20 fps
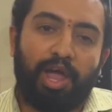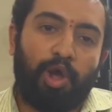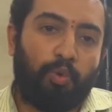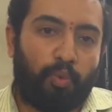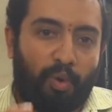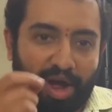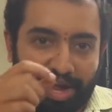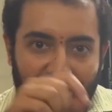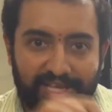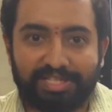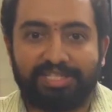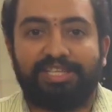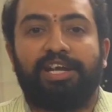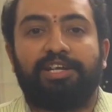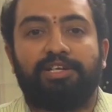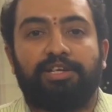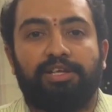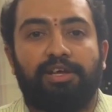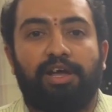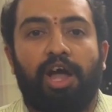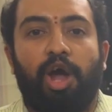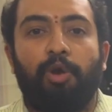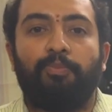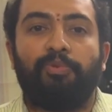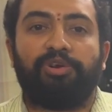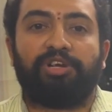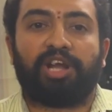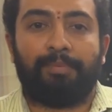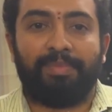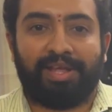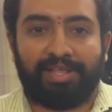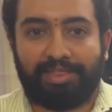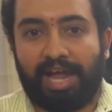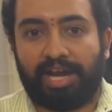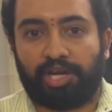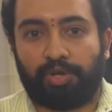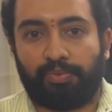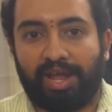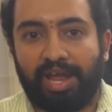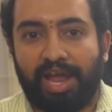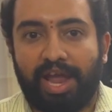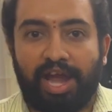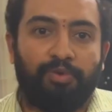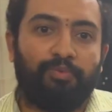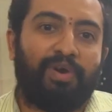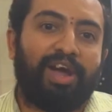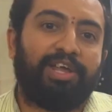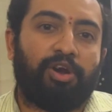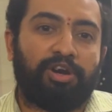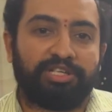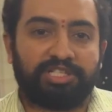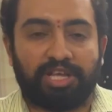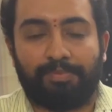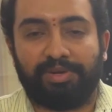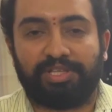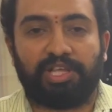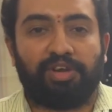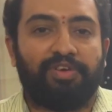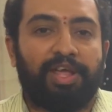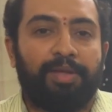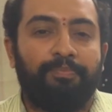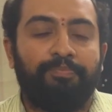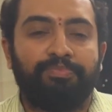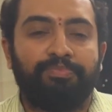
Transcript: why is that output coming that way, and why not some other way.